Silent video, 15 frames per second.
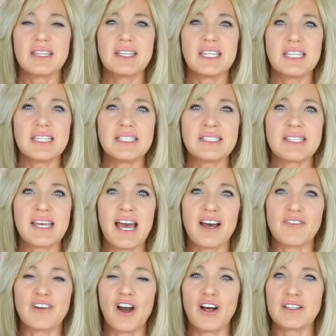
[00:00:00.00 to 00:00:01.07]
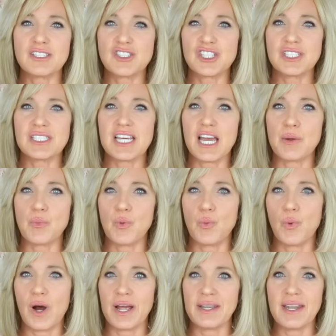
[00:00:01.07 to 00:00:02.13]
These have collagen type
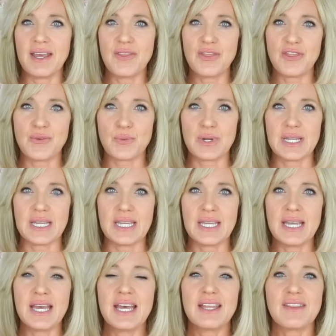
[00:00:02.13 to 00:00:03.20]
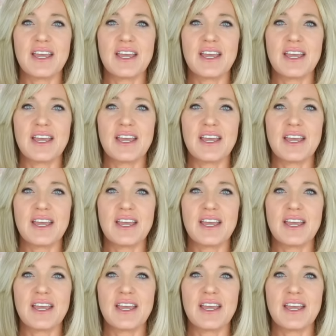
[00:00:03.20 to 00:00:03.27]
1 and 3.